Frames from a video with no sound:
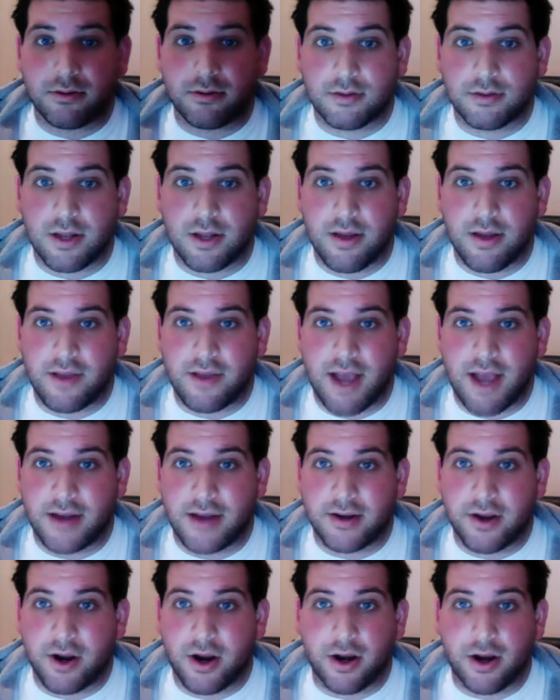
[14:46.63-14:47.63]
They don't have a guy
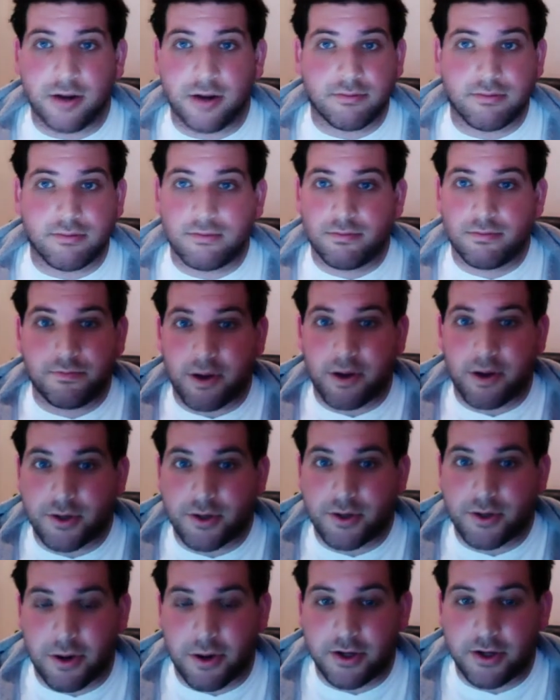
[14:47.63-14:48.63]
to guard
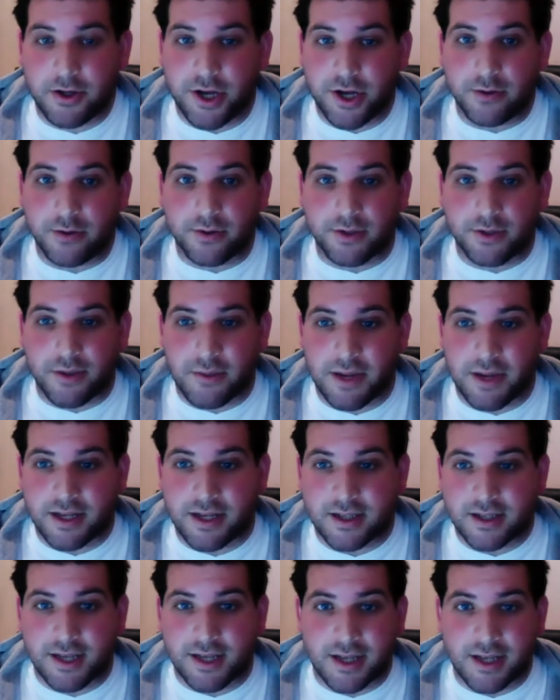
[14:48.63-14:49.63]
Perry Jones. I mean,
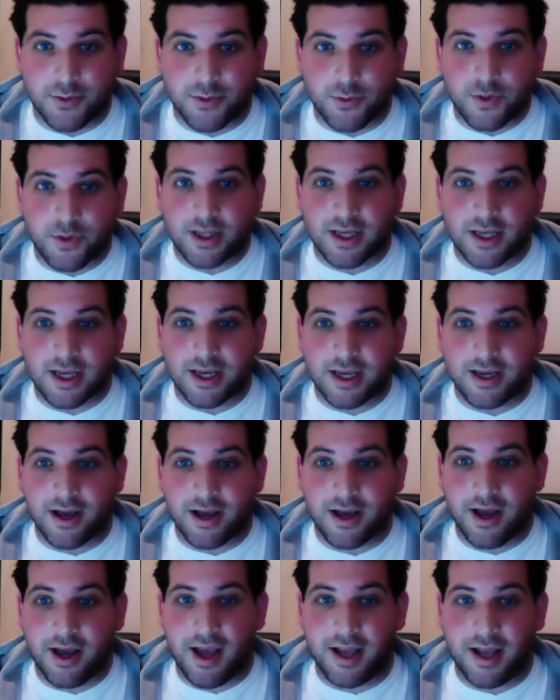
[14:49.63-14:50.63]
it's really
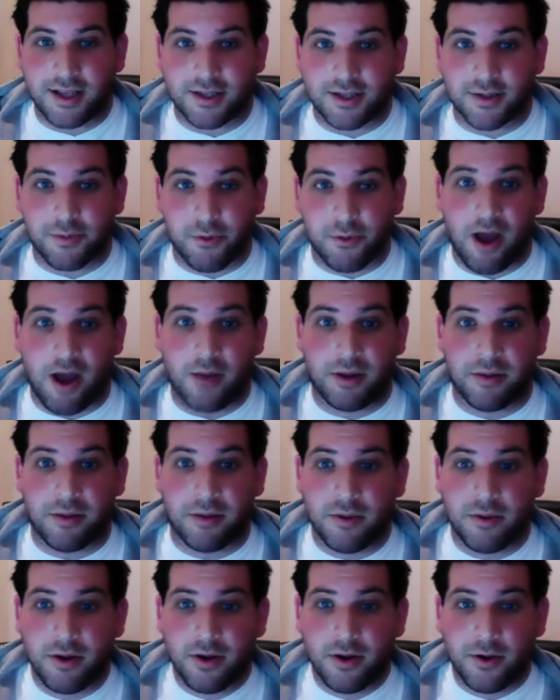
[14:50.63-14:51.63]
a
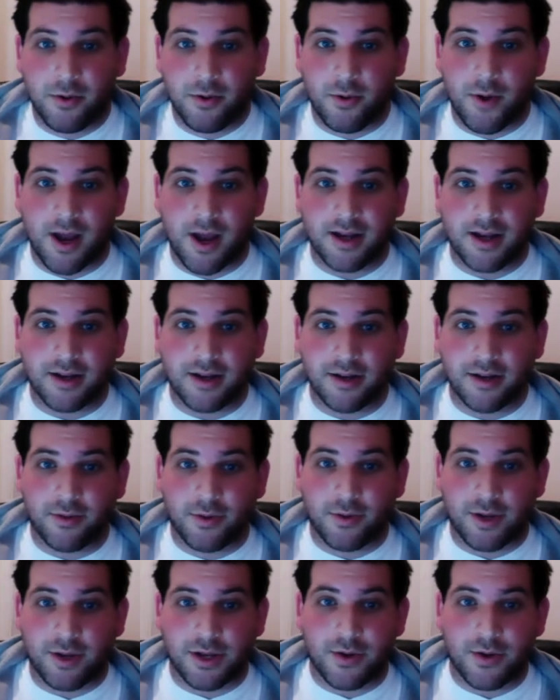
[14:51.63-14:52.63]
problem when
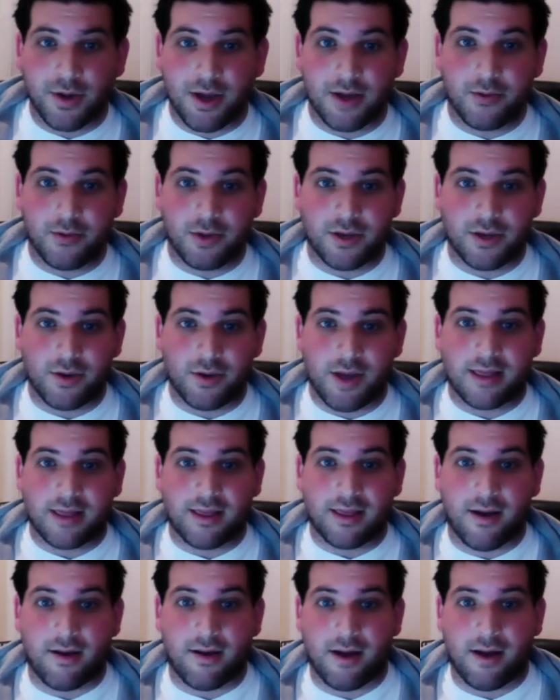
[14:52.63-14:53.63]
you get
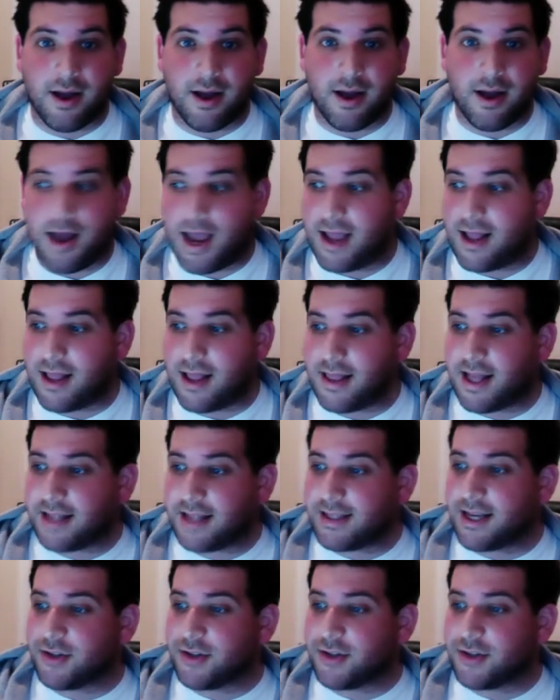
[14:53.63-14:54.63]
there. And
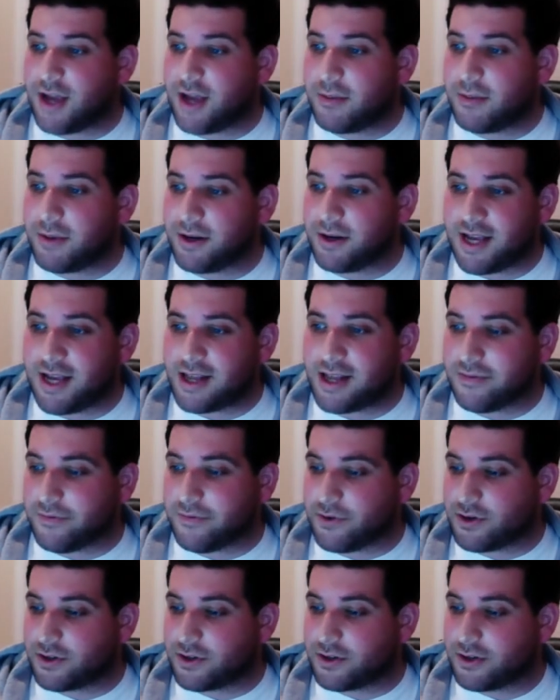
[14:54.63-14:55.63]
that's actually, I'm going to take the
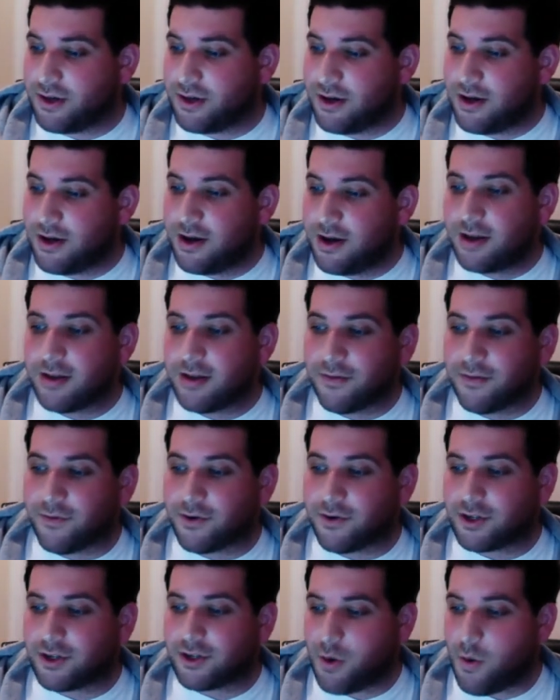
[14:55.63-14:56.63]

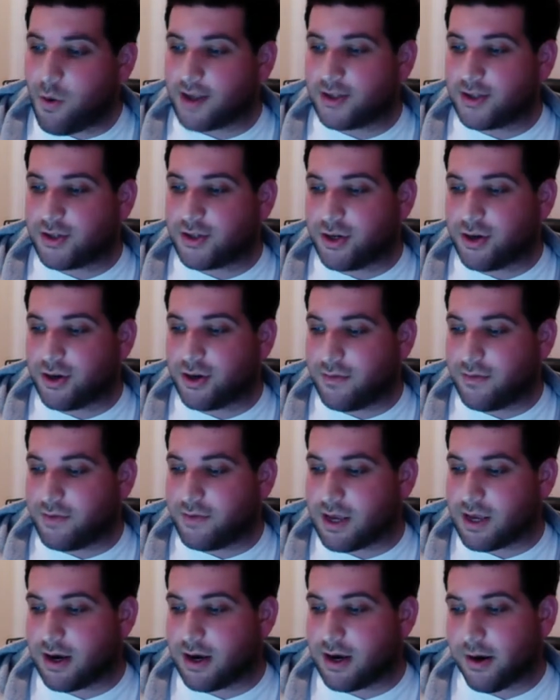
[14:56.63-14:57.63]
first question of the
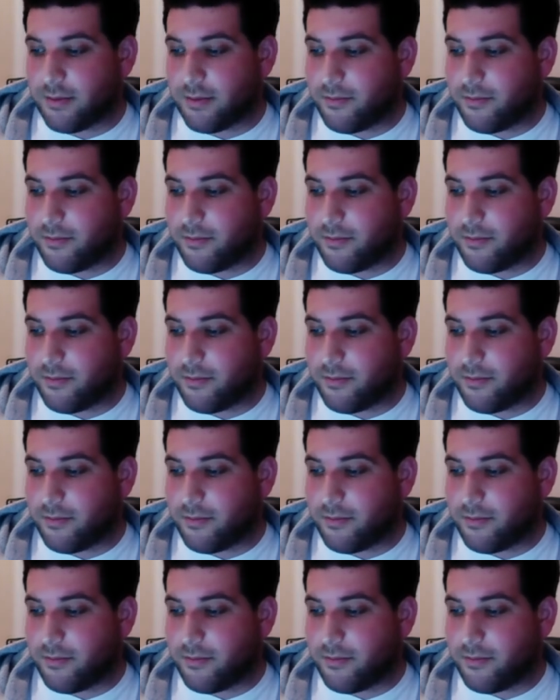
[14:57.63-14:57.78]
year.